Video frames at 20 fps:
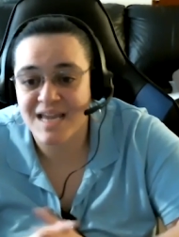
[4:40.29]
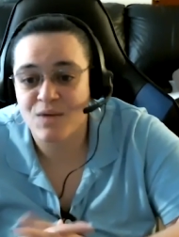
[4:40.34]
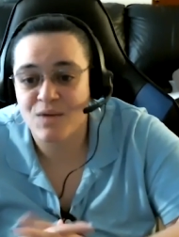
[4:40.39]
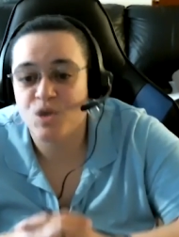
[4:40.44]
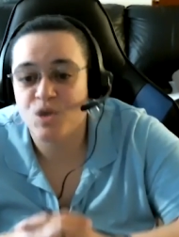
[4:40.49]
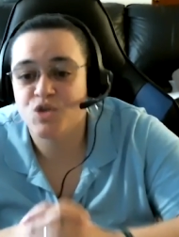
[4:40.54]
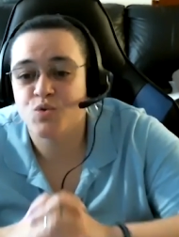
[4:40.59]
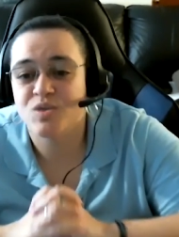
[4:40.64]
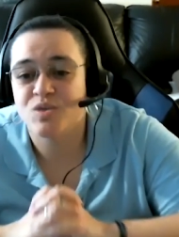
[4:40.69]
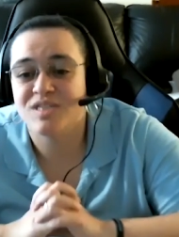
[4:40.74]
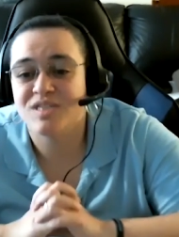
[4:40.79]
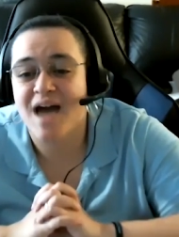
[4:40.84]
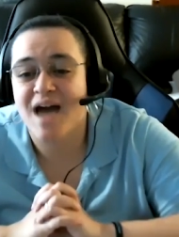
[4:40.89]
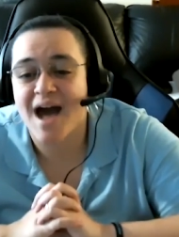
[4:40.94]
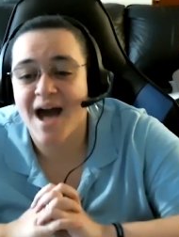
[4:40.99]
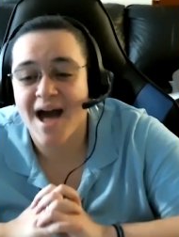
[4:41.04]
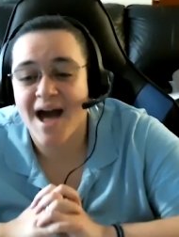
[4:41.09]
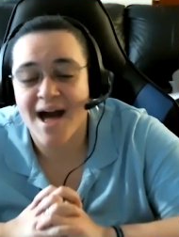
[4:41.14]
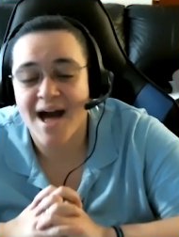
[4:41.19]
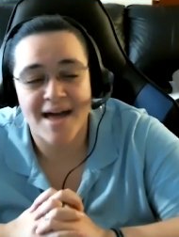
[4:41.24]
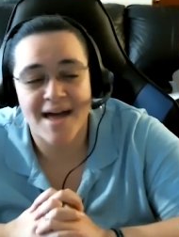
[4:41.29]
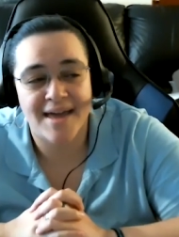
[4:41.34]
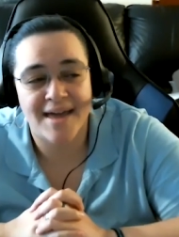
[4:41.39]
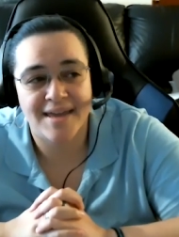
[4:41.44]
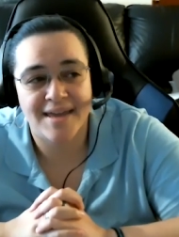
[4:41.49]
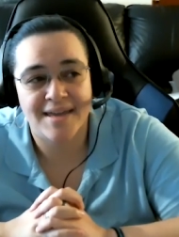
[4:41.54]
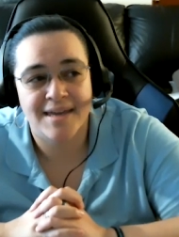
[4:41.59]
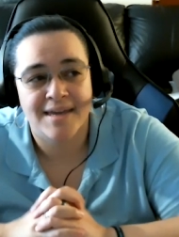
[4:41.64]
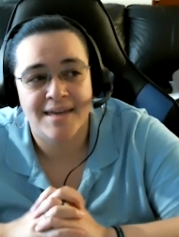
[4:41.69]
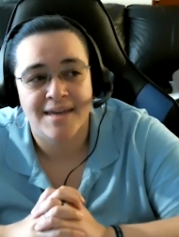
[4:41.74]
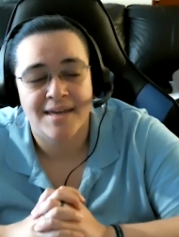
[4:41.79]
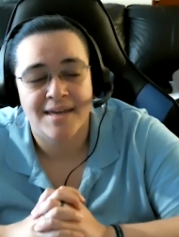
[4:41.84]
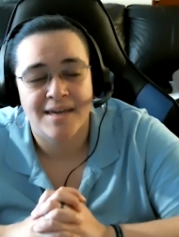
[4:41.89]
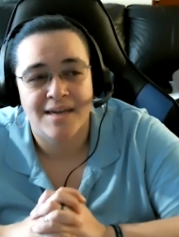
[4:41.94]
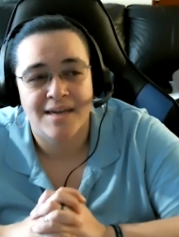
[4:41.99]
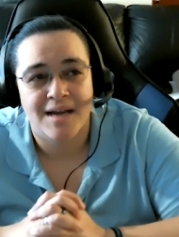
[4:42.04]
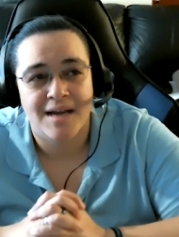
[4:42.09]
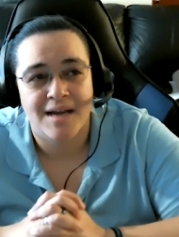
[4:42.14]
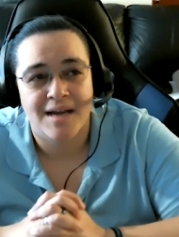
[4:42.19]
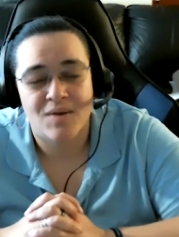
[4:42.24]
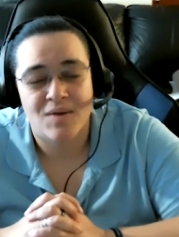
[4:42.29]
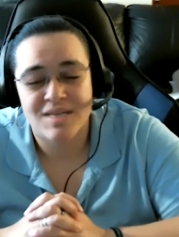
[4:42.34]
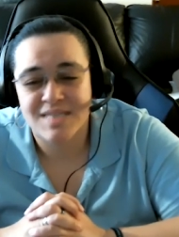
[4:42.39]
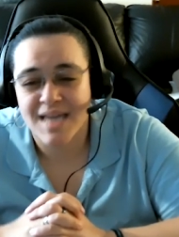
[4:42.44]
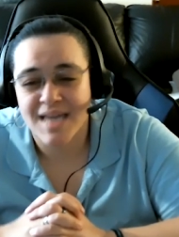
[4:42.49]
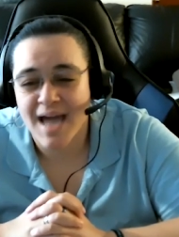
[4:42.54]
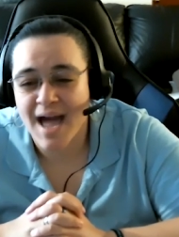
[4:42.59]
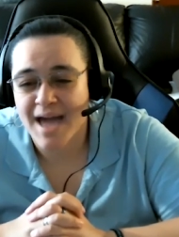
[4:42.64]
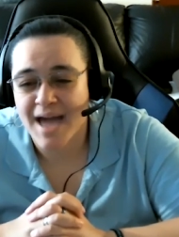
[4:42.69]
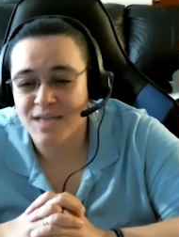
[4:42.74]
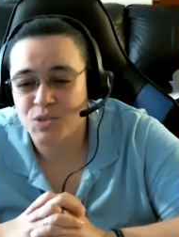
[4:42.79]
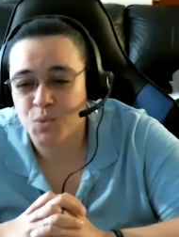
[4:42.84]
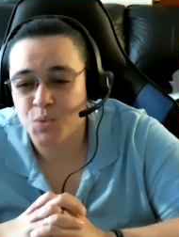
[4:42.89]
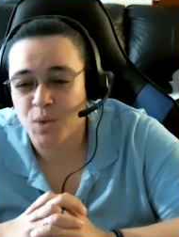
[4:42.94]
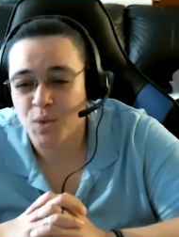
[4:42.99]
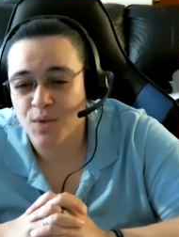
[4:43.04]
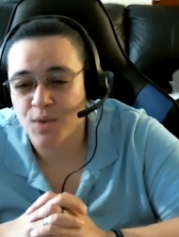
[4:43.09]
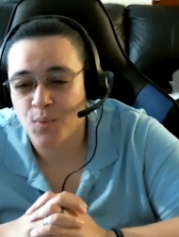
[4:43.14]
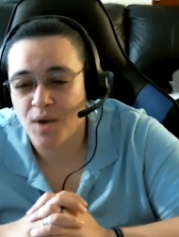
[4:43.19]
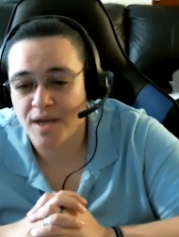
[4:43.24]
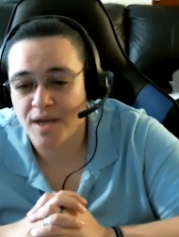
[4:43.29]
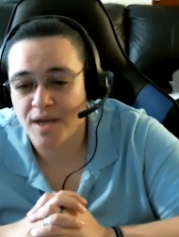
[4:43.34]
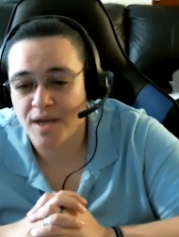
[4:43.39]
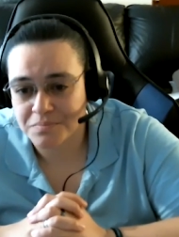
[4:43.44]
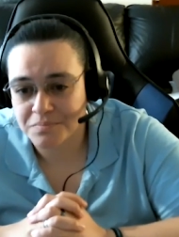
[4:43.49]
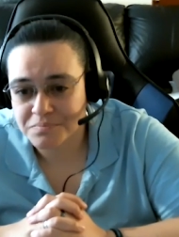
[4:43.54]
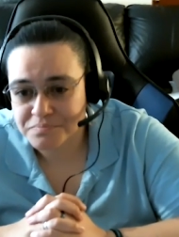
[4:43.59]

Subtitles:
which was I want to say I-21.